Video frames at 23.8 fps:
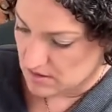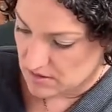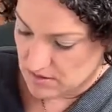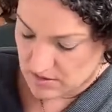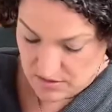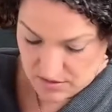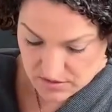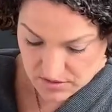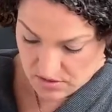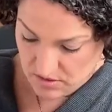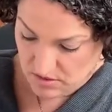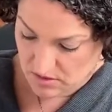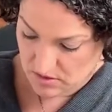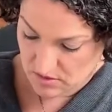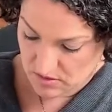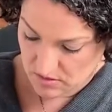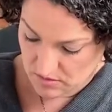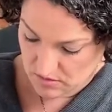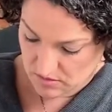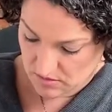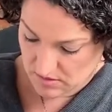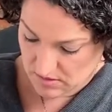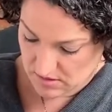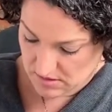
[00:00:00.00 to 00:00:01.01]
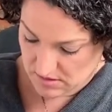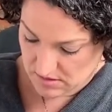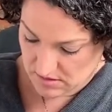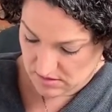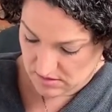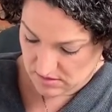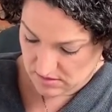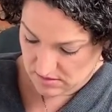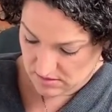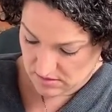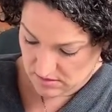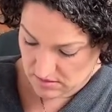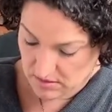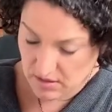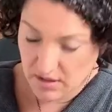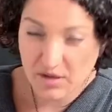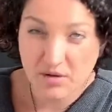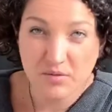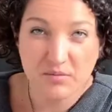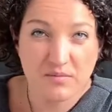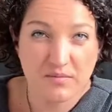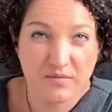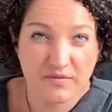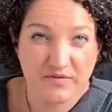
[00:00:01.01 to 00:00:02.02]
So, you
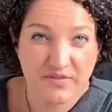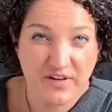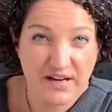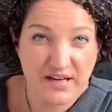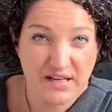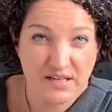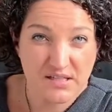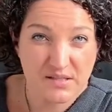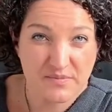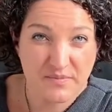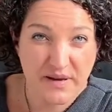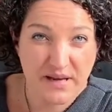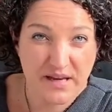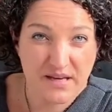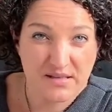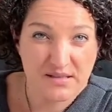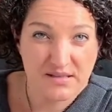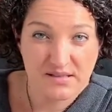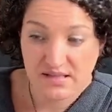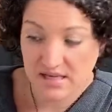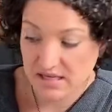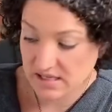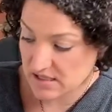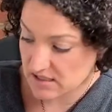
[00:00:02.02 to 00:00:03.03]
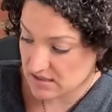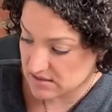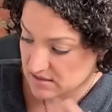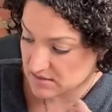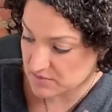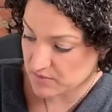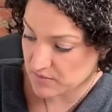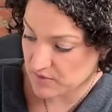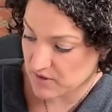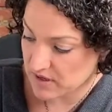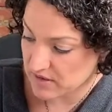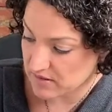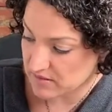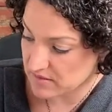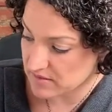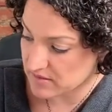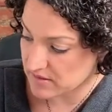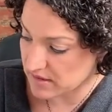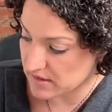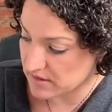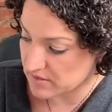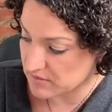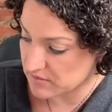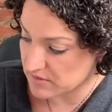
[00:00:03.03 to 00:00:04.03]
know, finding space, taking some breath,
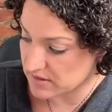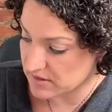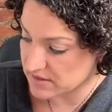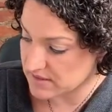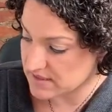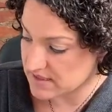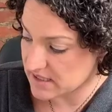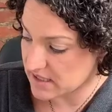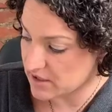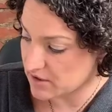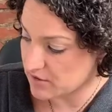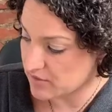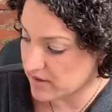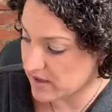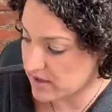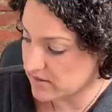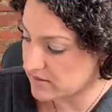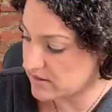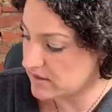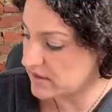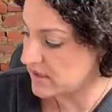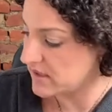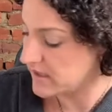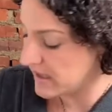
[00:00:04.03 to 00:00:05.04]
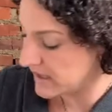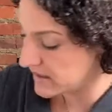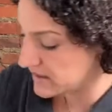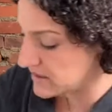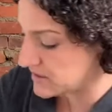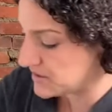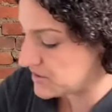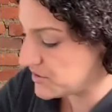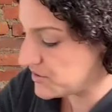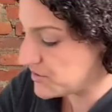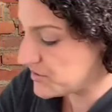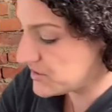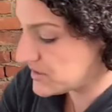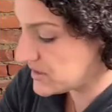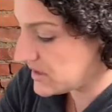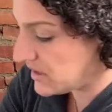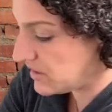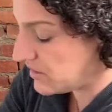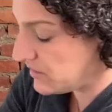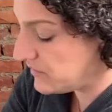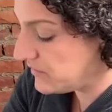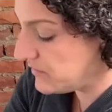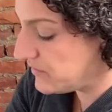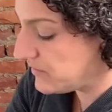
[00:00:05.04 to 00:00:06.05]
like really staying grounded, connected to
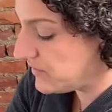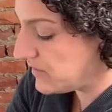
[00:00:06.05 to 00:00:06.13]
yourself.